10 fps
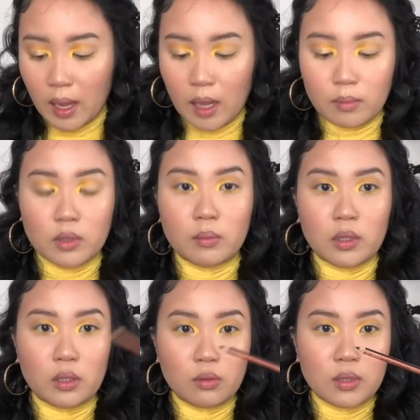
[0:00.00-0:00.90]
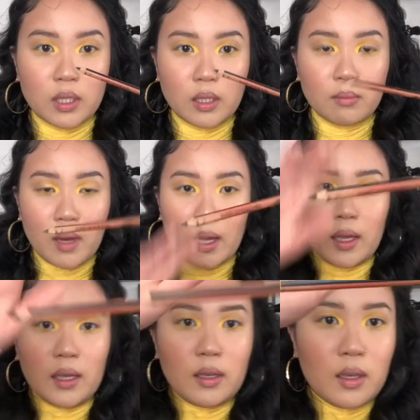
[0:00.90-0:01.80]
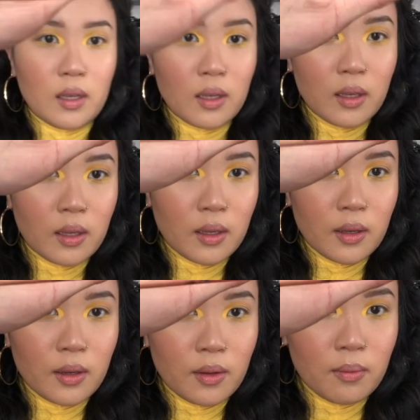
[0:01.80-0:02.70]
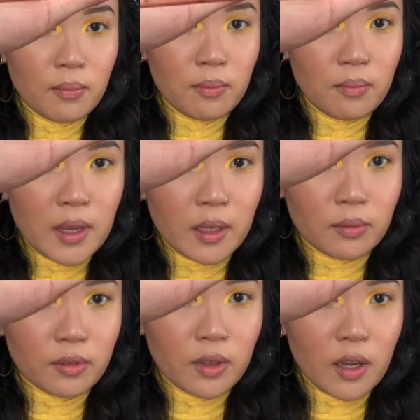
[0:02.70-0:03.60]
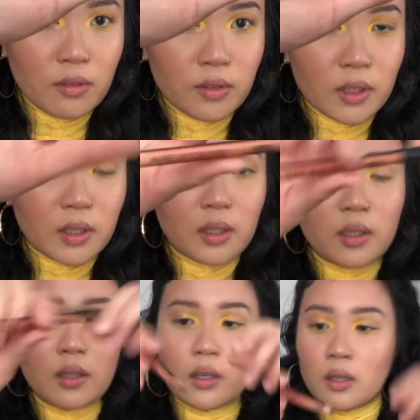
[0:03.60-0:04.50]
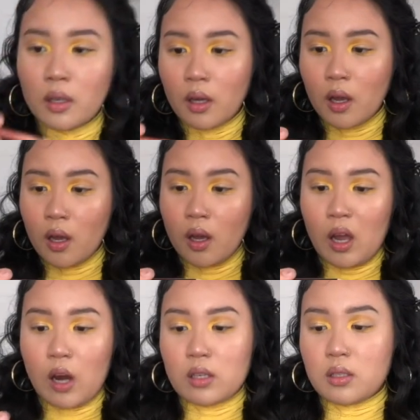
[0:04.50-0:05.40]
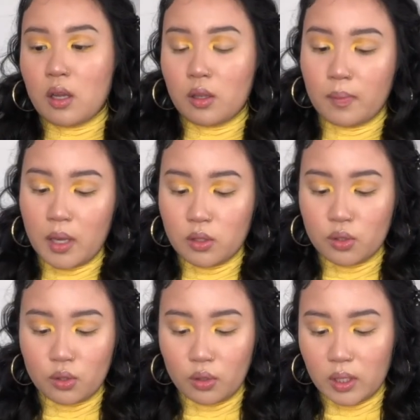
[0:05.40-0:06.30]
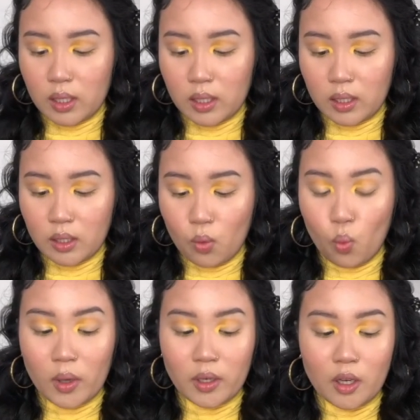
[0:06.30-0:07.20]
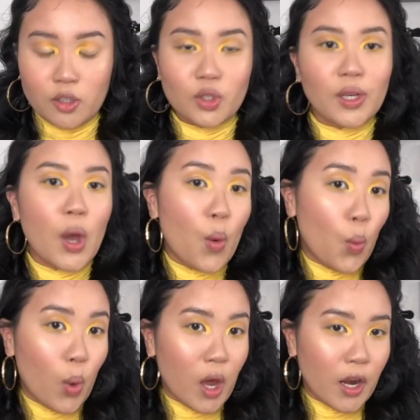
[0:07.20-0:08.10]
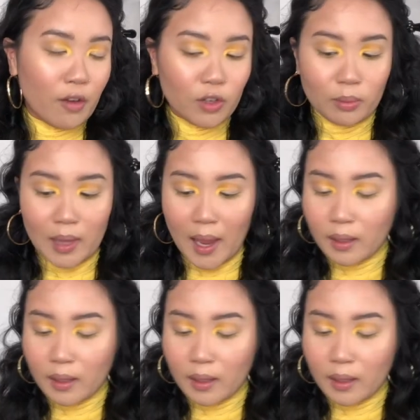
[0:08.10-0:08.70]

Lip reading: I'm gonna be using my Makeup Forever Artist Color Pencil in 100 Whatever Black.